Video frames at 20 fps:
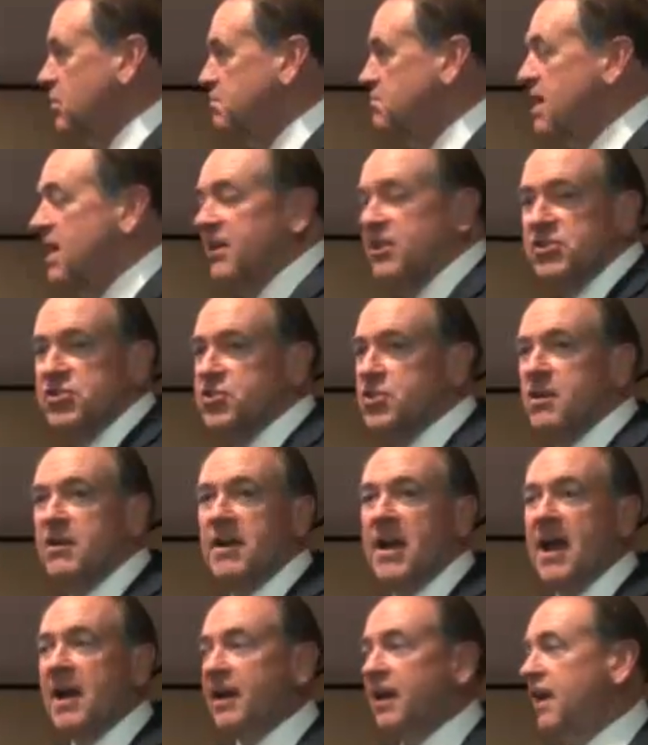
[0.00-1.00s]
tremendous
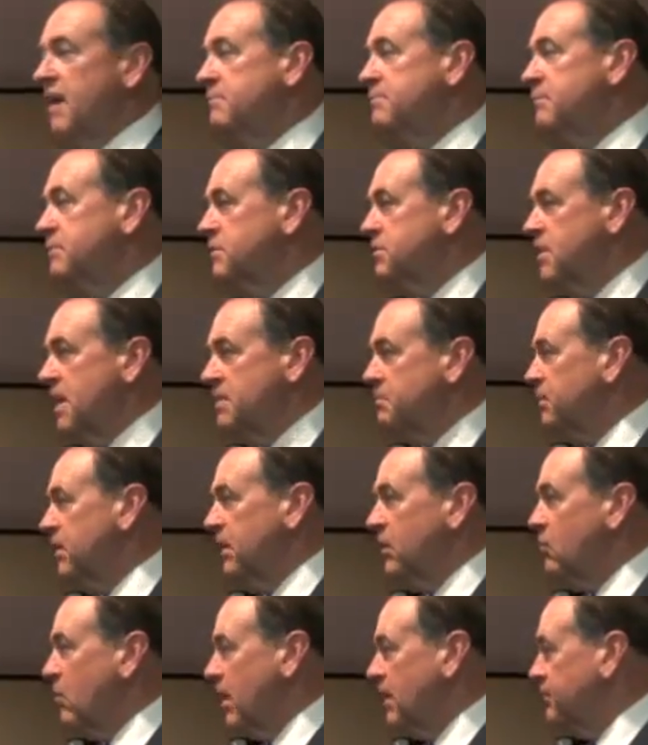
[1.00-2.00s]
turnout, and I'm
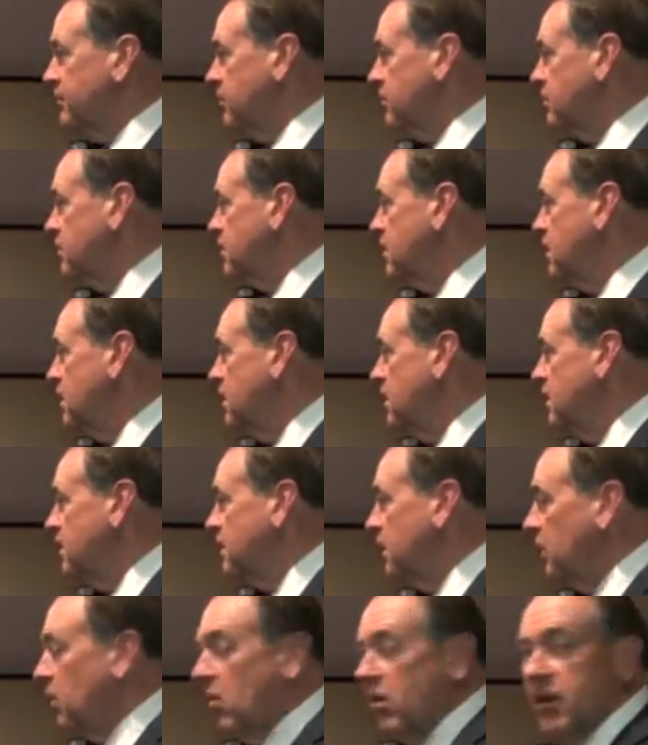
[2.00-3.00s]
deeply grateful
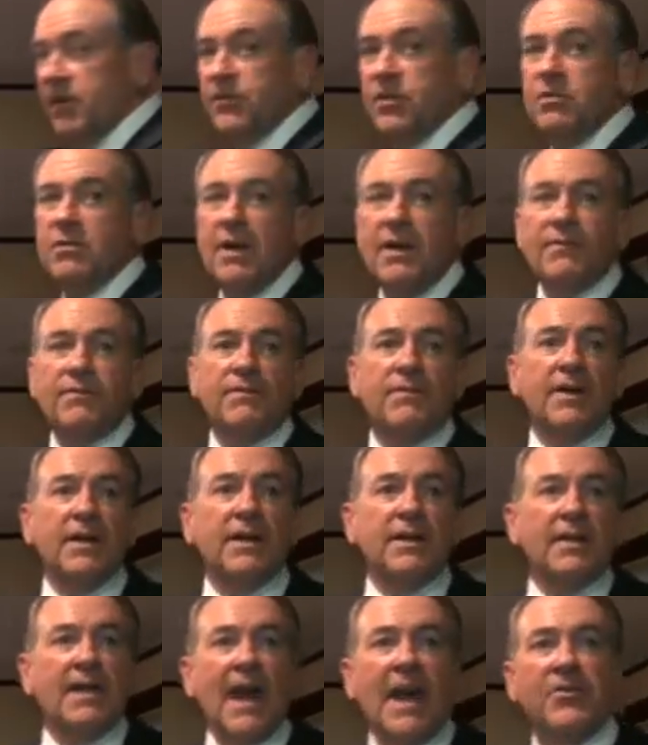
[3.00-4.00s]
that all of you
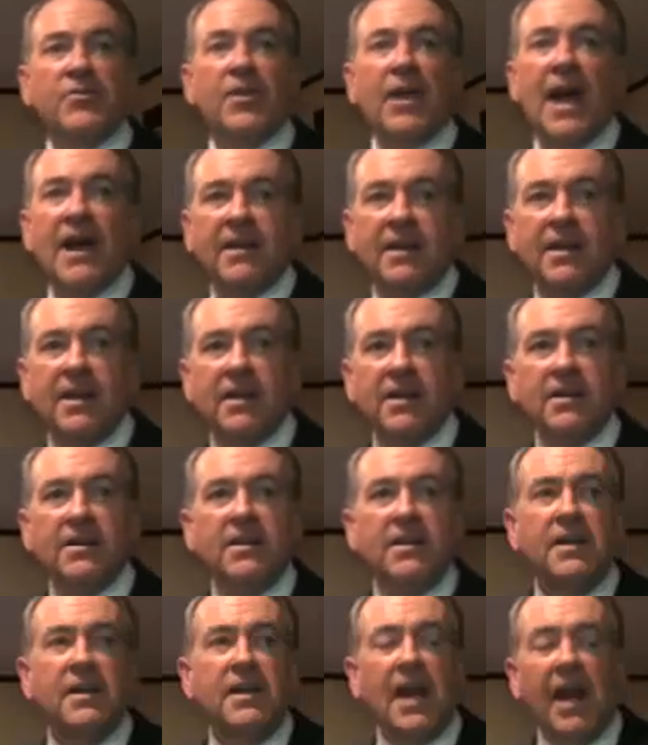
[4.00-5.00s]
have gathered out here.
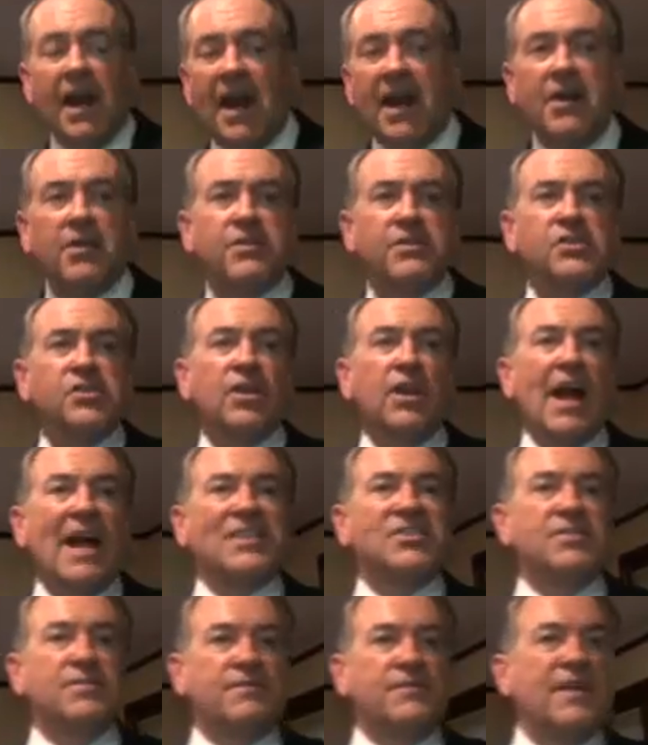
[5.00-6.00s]
And I know there's
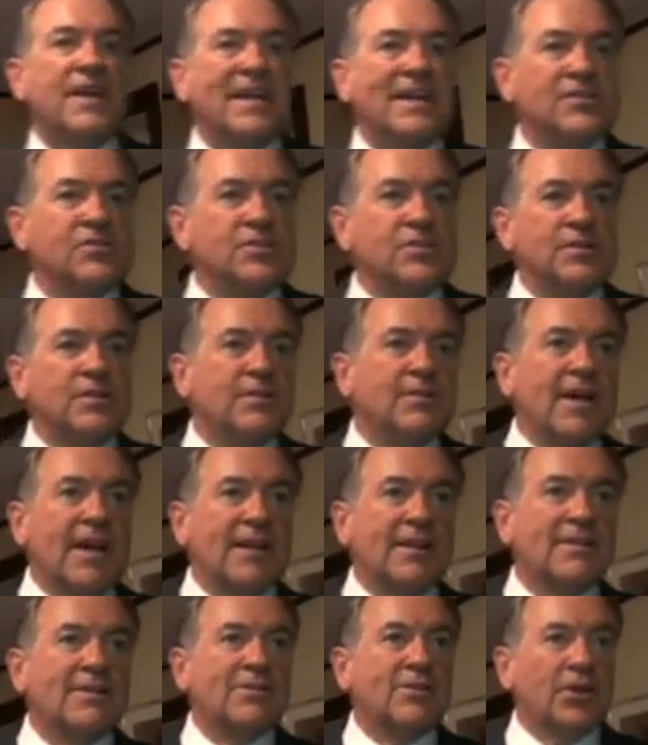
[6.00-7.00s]
lots of things
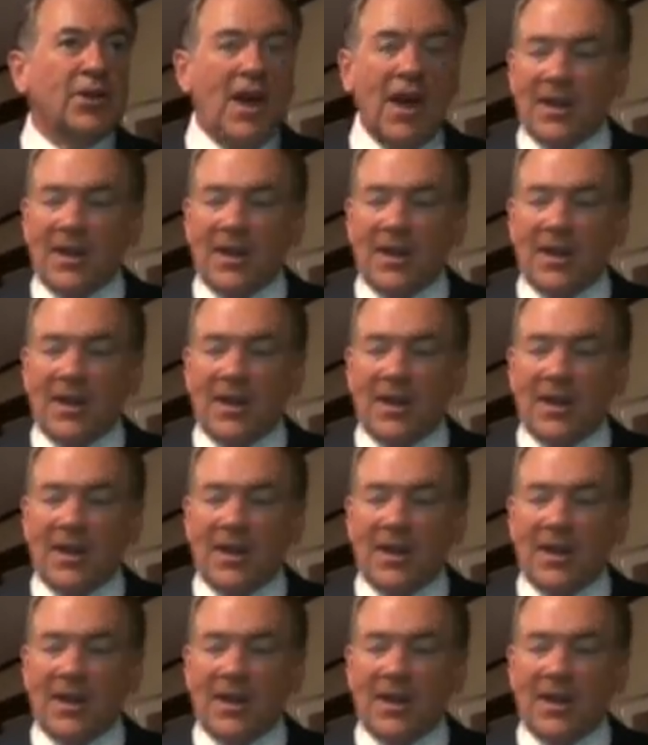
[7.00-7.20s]
that could